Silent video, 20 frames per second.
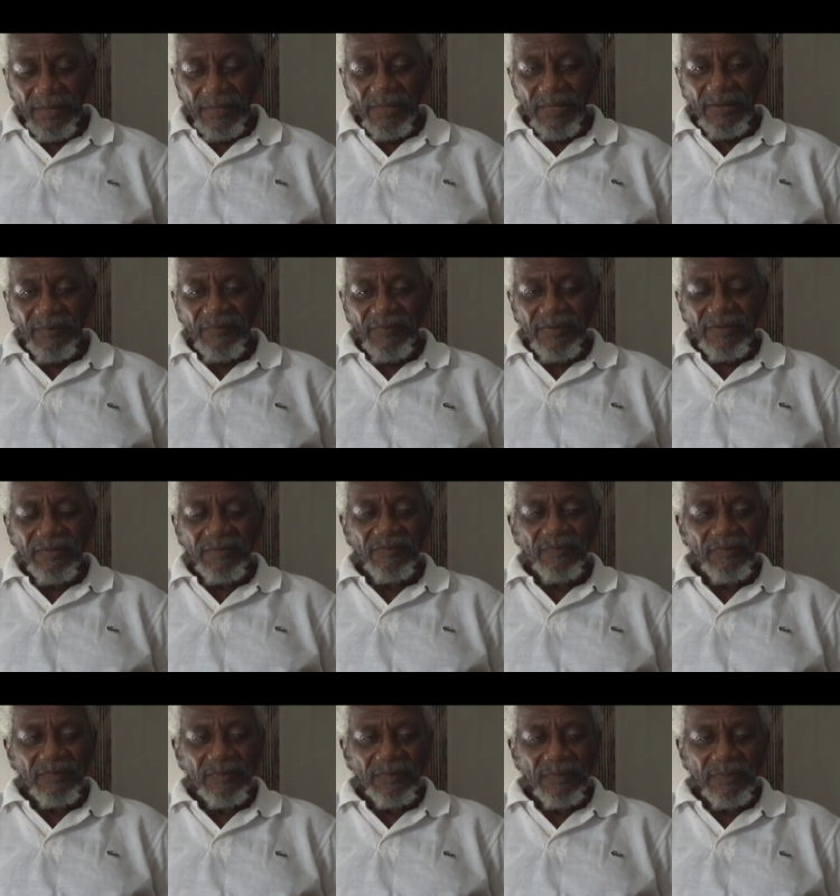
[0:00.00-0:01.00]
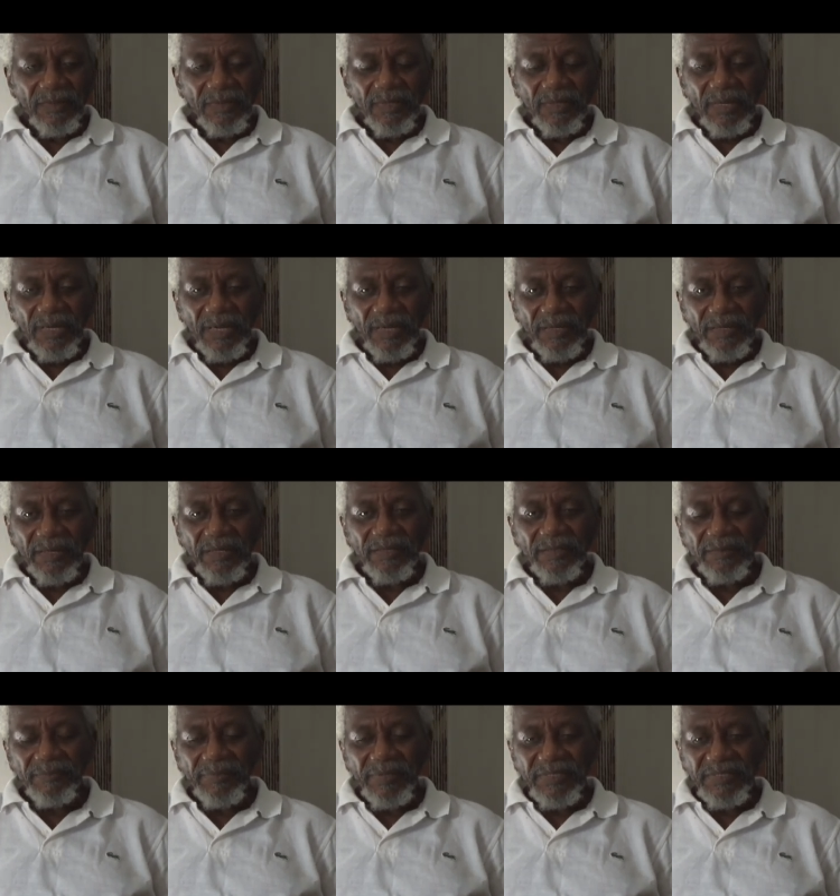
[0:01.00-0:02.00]
giving a
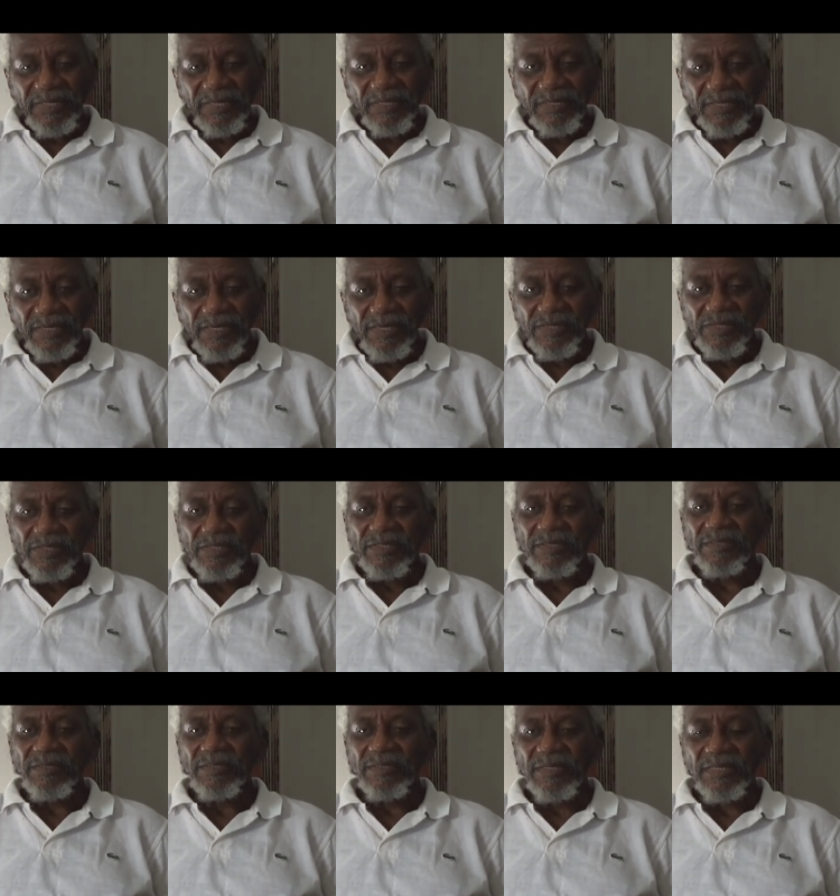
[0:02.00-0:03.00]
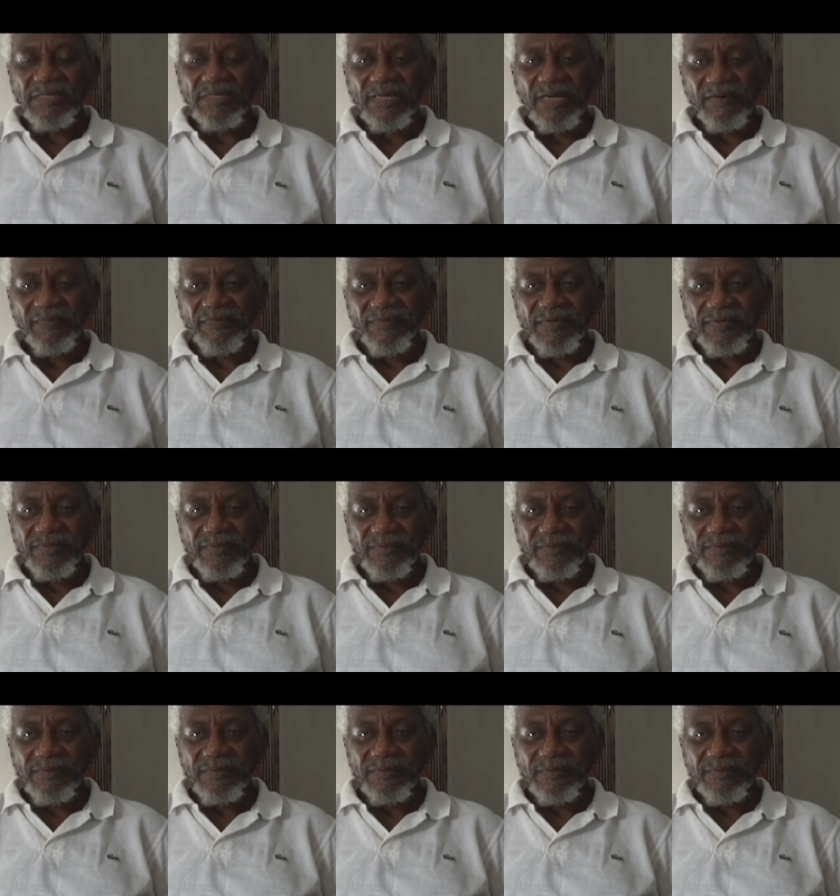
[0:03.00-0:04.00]
little presentation this
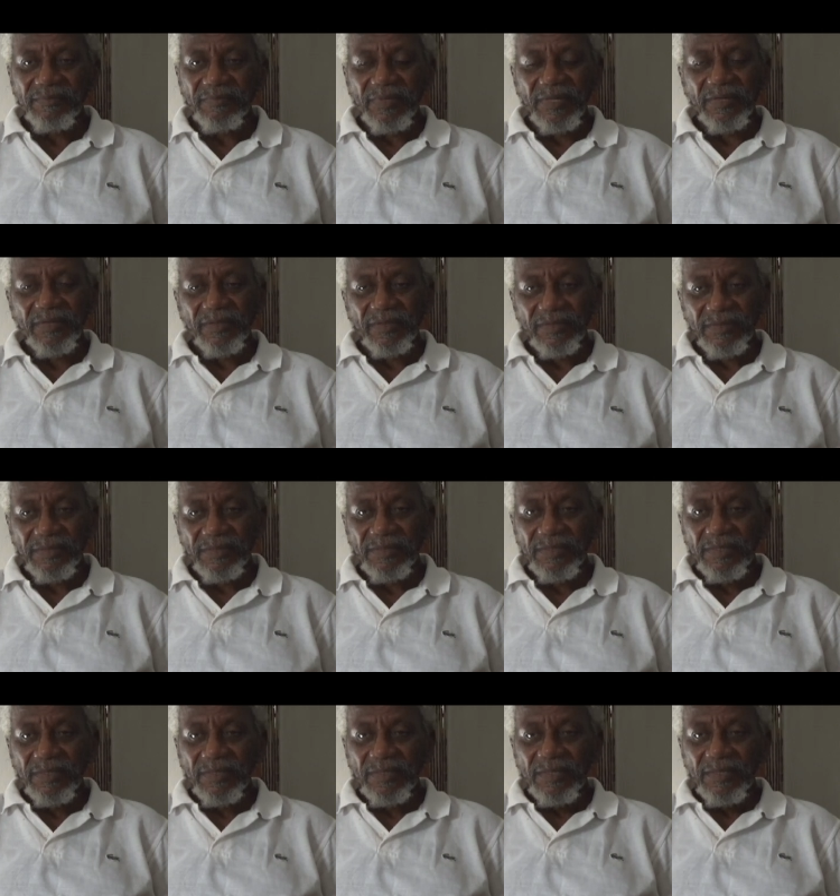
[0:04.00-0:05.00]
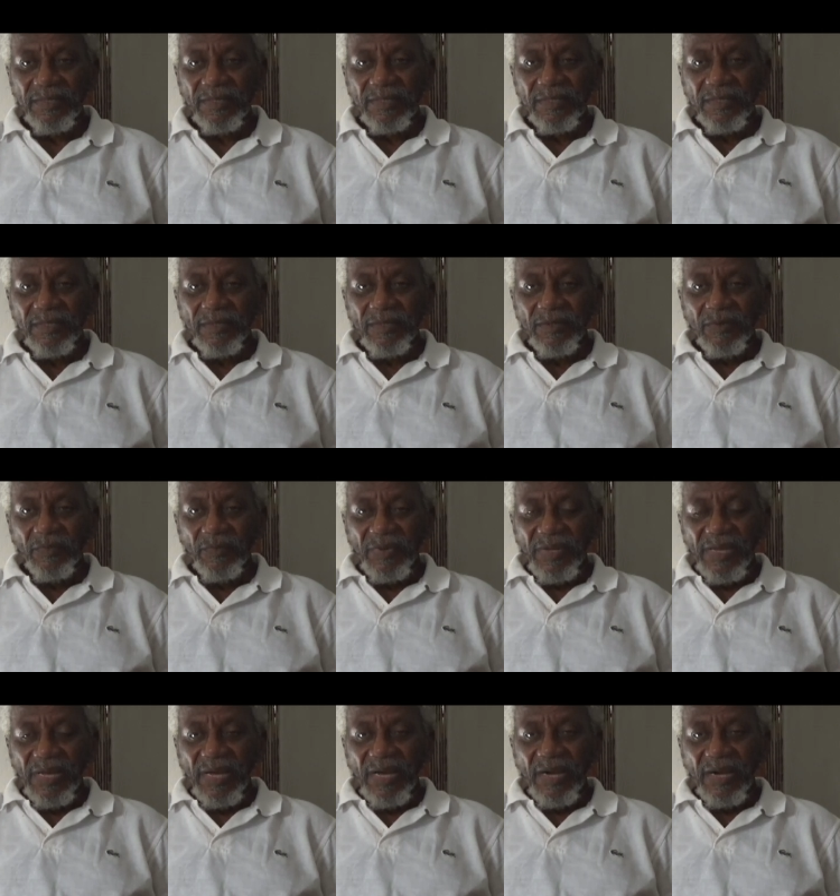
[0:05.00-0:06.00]
afternoon because
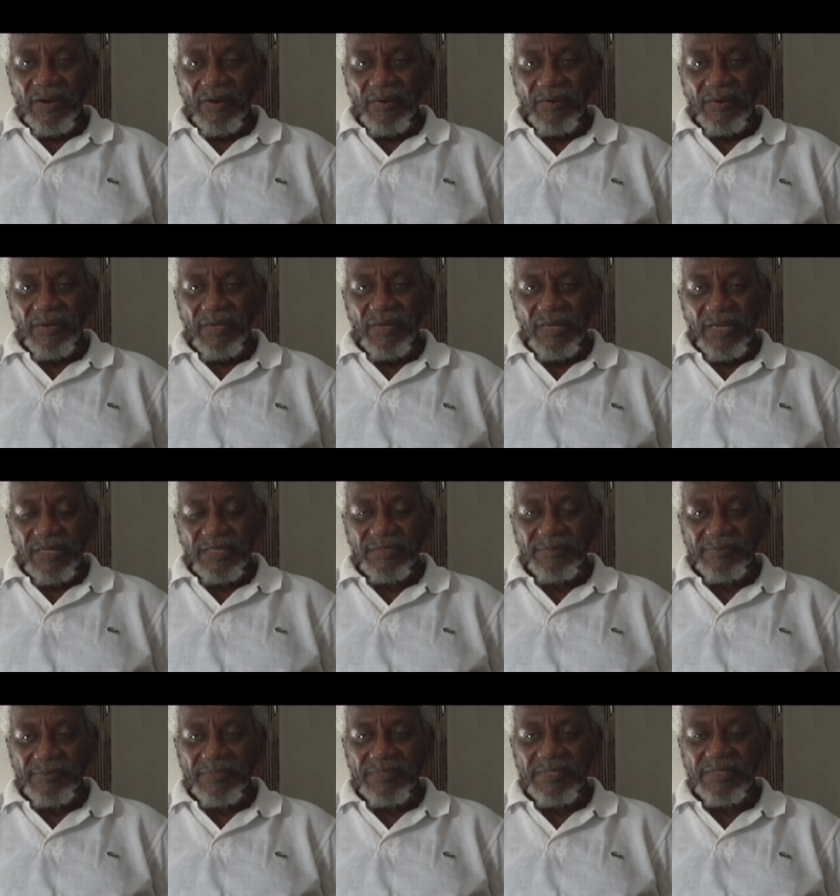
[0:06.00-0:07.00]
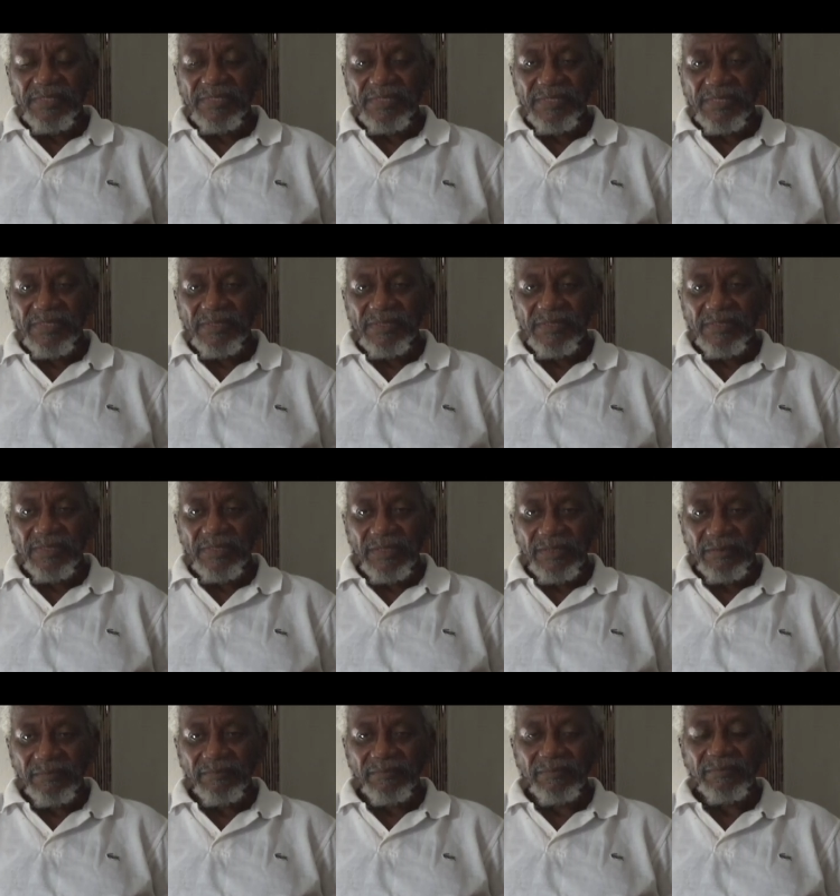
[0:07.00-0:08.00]
we are experiencing
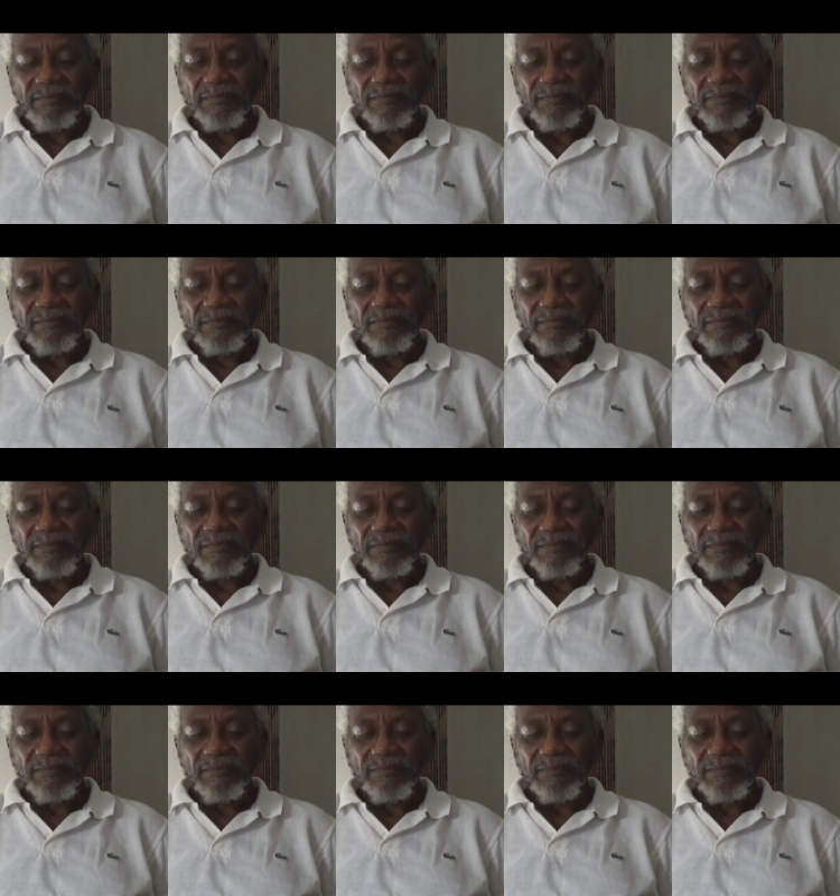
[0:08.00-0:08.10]
some